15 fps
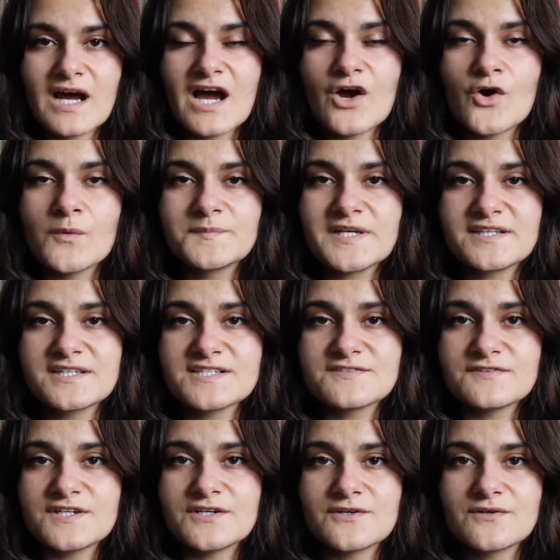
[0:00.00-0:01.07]
I hope that this
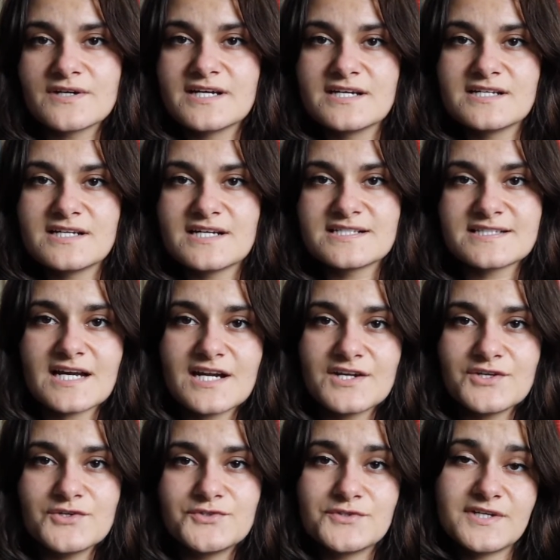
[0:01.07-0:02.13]
video excited
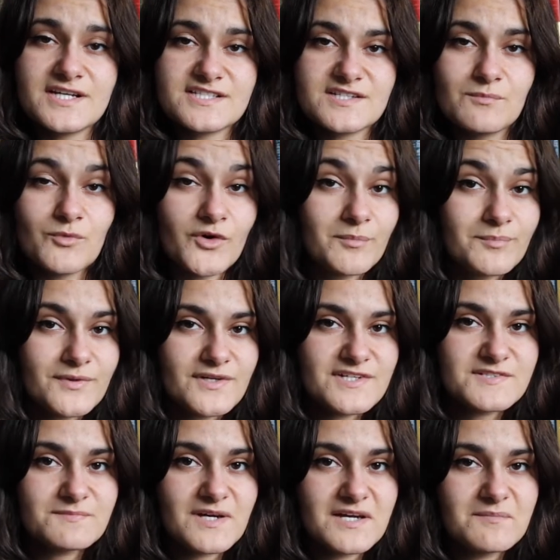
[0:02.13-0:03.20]
you to get some more
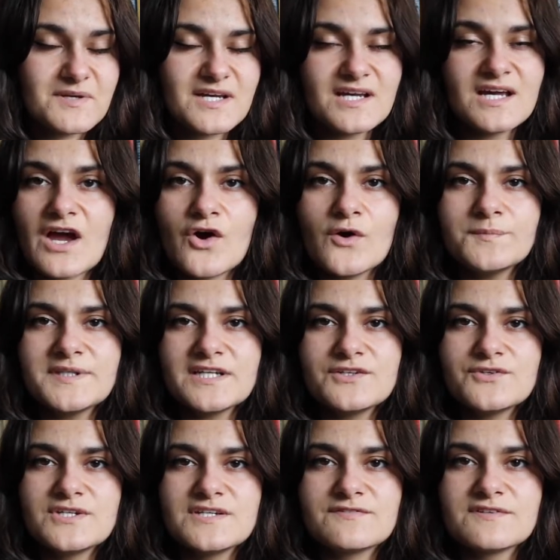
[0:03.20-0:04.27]
books maybe. I hope that
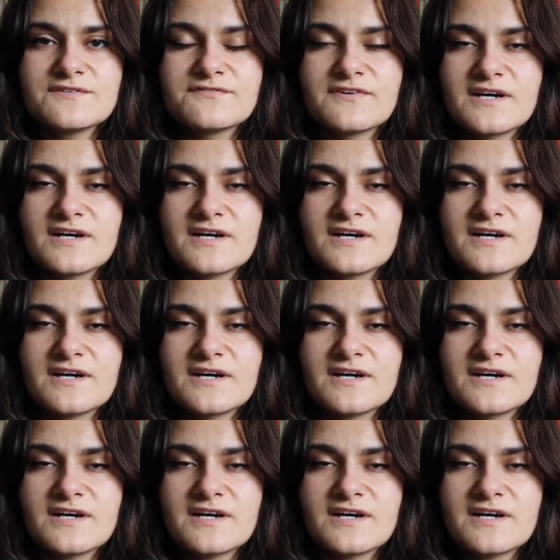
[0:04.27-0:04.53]
you even